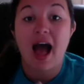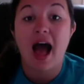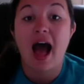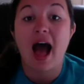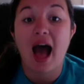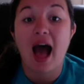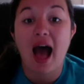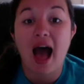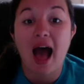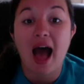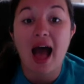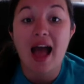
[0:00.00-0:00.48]

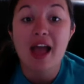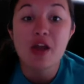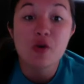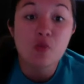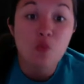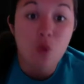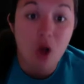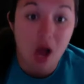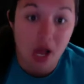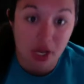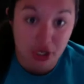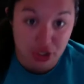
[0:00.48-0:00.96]
I
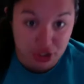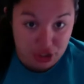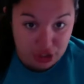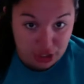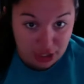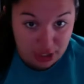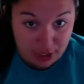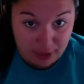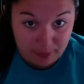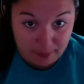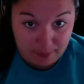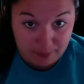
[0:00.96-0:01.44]

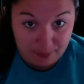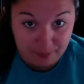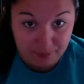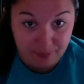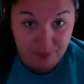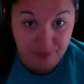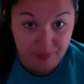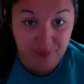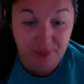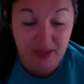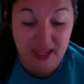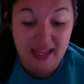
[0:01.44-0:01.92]
wonder
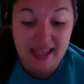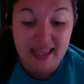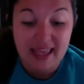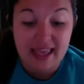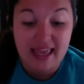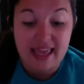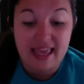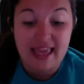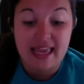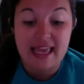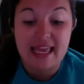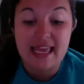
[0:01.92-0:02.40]

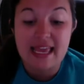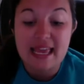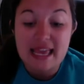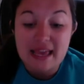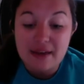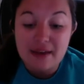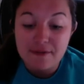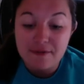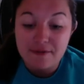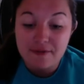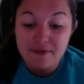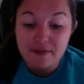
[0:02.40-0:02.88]

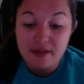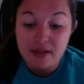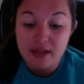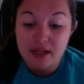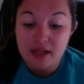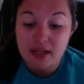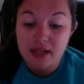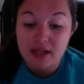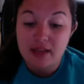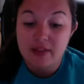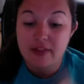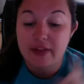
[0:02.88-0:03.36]
if
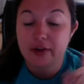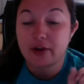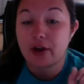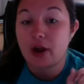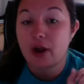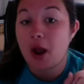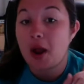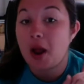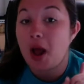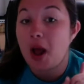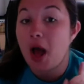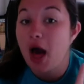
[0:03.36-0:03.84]
there
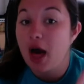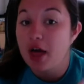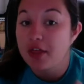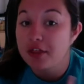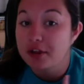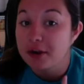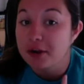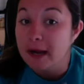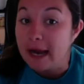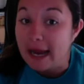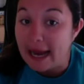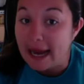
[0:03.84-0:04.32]
are
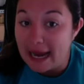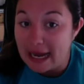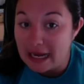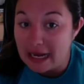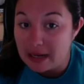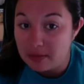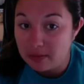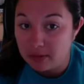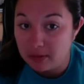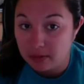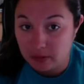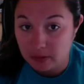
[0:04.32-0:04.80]
other
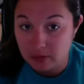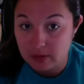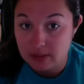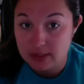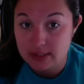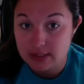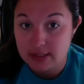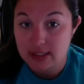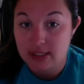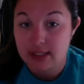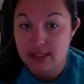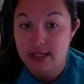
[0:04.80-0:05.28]

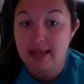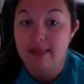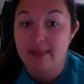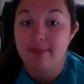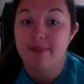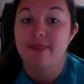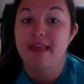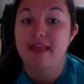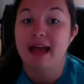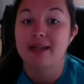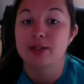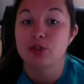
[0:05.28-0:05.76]
animals
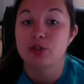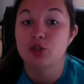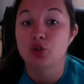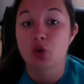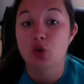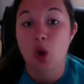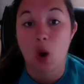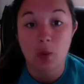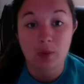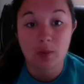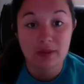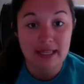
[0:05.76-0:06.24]
that
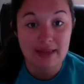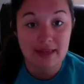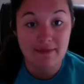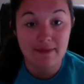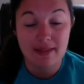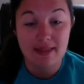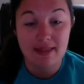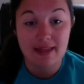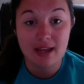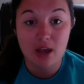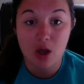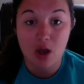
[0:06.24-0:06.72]
don't live in
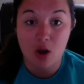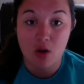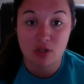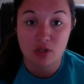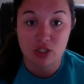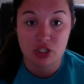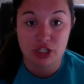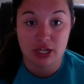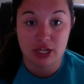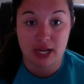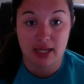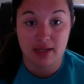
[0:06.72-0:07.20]
the
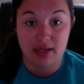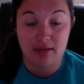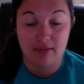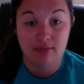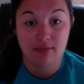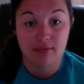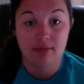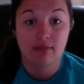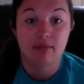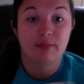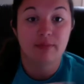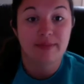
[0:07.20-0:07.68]
ocean
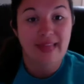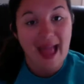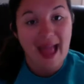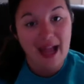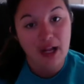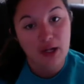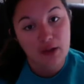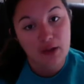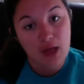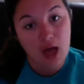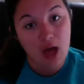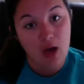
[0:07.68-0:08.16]

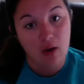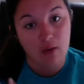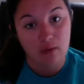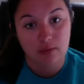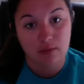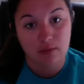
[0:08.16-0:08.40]
that glow.